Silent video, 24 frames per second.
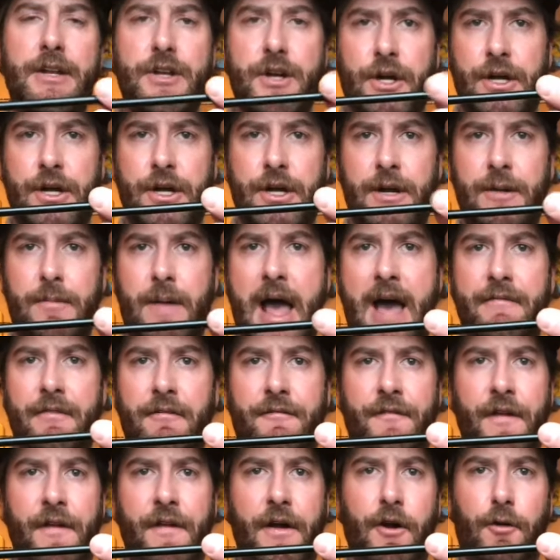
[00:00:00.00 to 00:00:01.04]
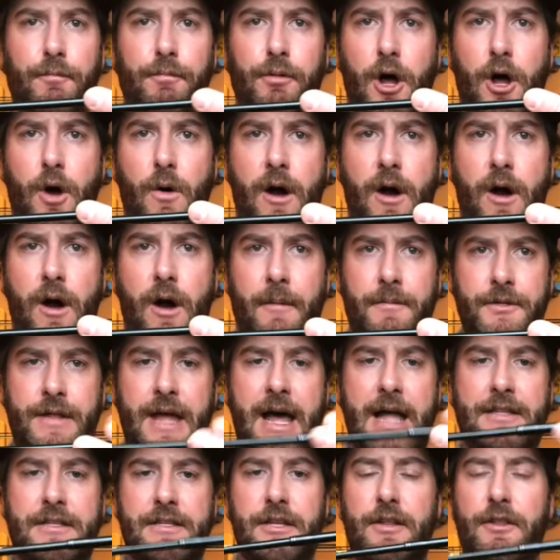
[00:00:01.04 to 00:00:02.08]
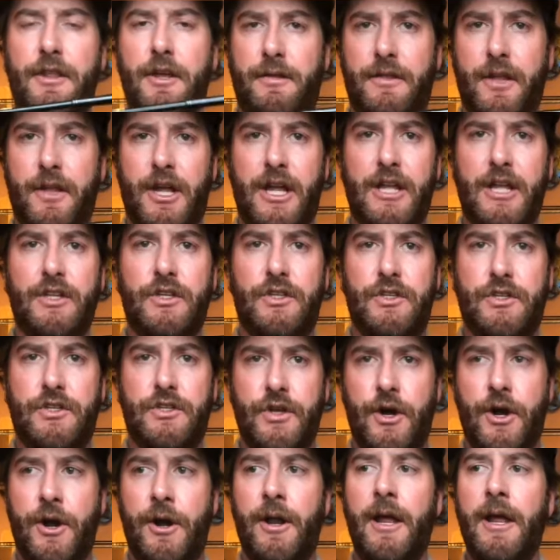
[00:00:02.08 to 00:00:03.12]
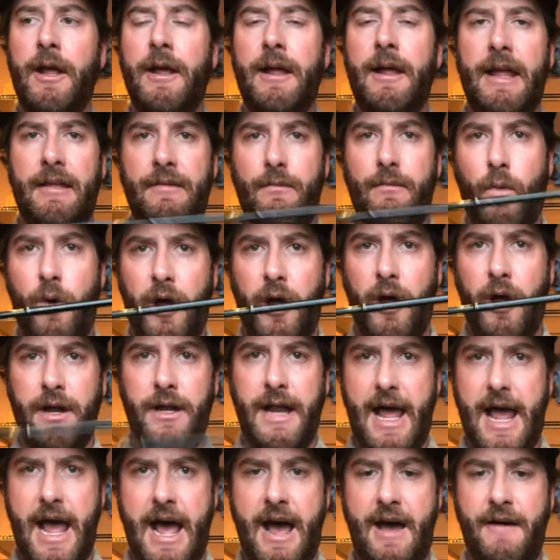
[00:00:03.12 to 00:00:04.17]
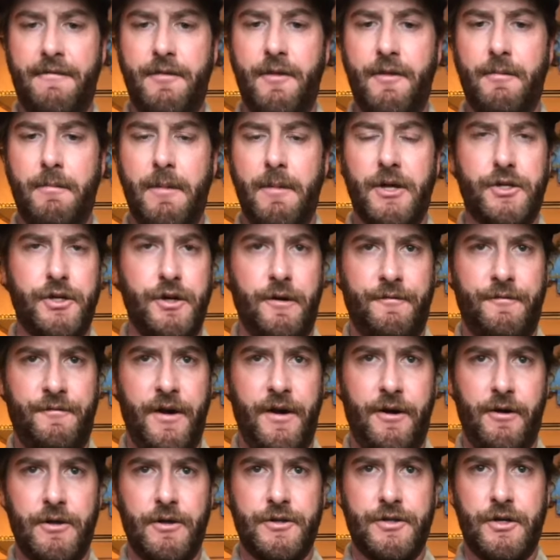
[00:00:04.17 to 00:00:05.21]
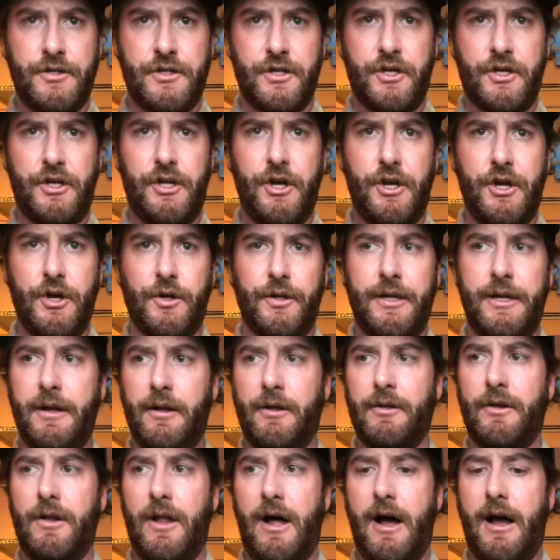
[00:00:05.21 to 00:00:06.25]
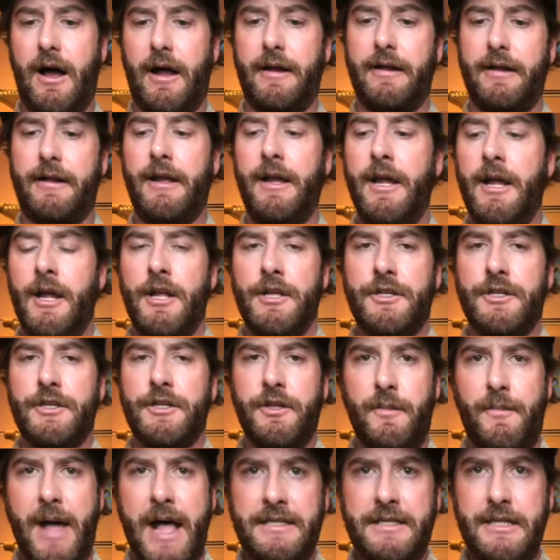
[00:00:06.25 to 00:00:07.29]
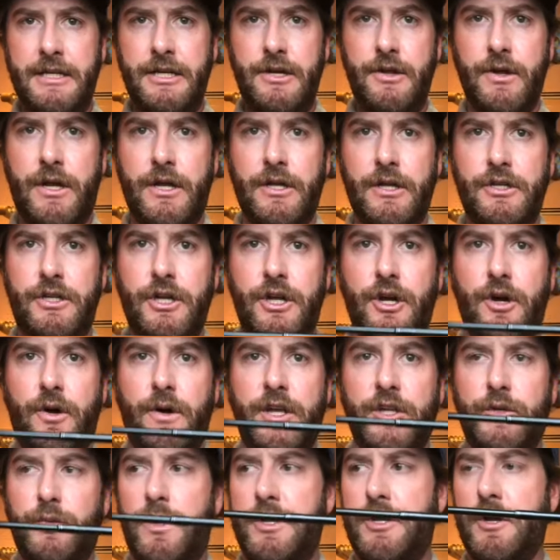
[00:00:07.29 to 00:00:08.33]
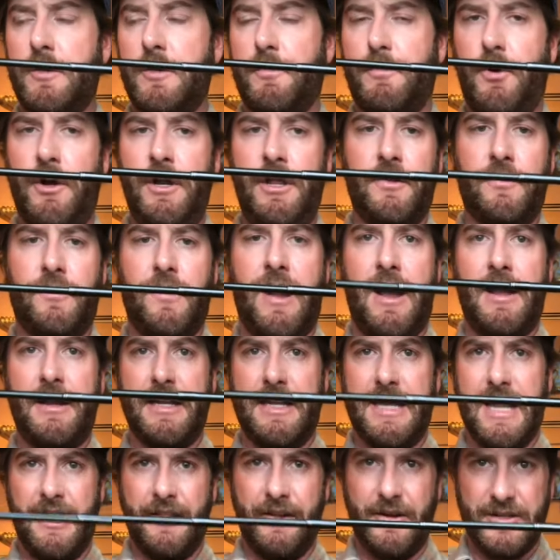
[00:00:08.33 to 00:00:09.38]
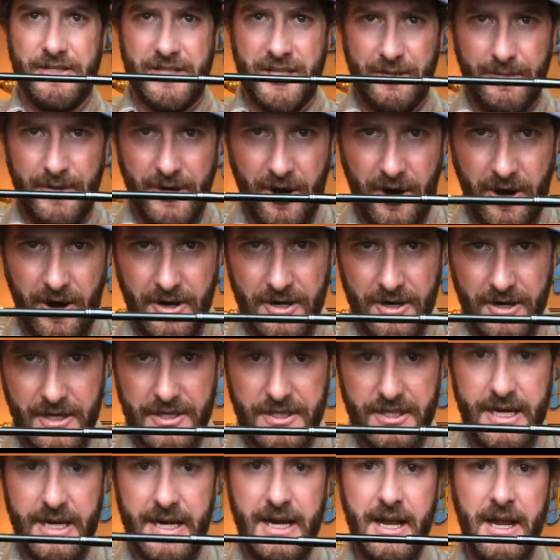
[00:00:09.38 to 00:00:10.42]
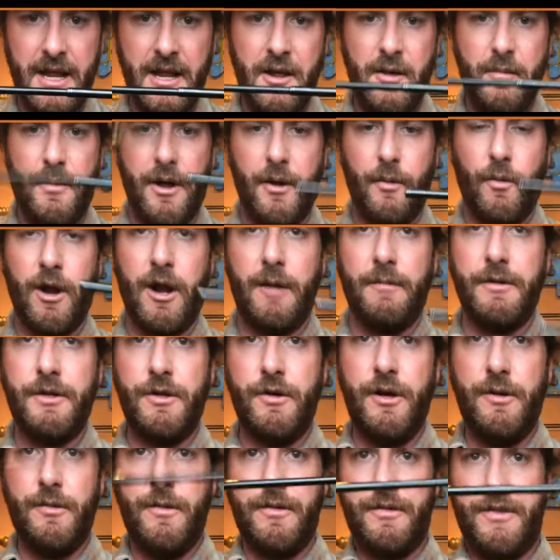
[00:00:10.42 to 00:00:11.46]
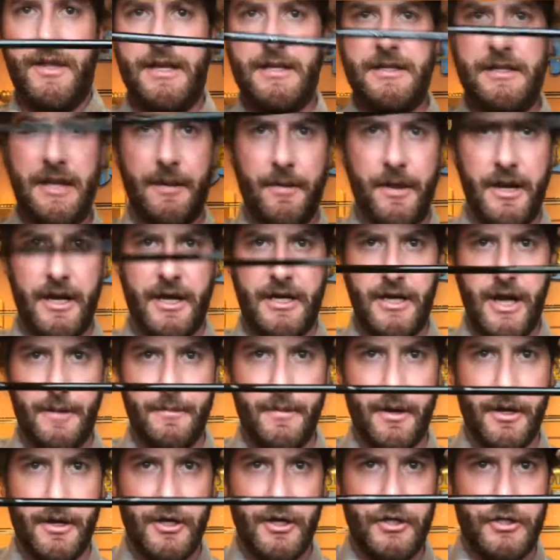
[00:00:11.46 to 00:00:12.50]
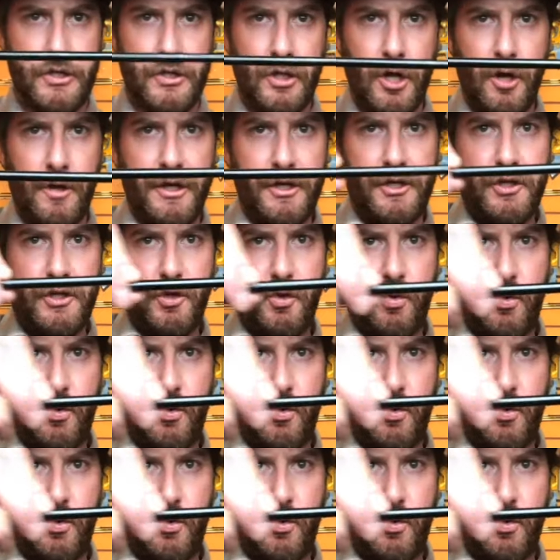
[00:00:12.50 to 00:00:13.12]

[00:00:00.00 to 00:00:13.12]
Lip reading: and you're going to have the ferrule blow up. So that's the concern in wanting to make sure your ferrules are securely aligned. So the best thing you can do is, when you're putting the rod together, it's going to be hard to see, but what I'm doing with this is I'm going to slowly